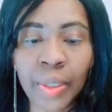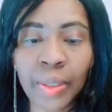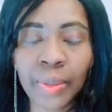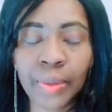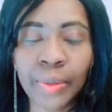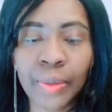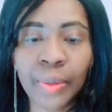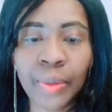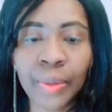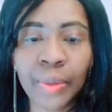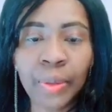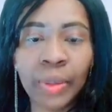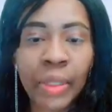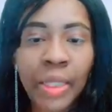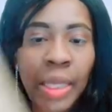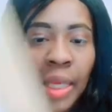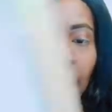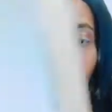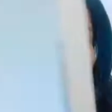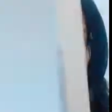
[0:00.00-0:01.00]
so
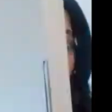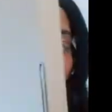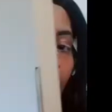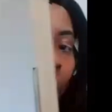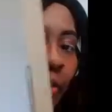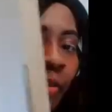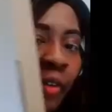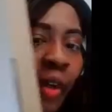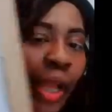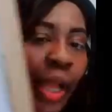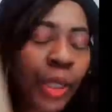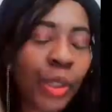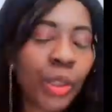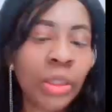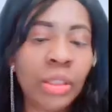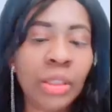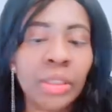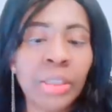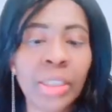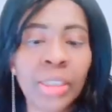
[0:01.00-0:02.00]
this, but before I go
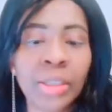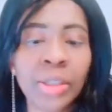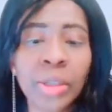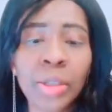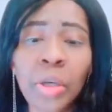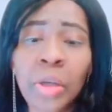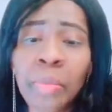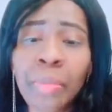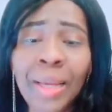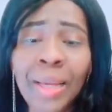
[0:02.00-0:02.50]
to this, you know, in my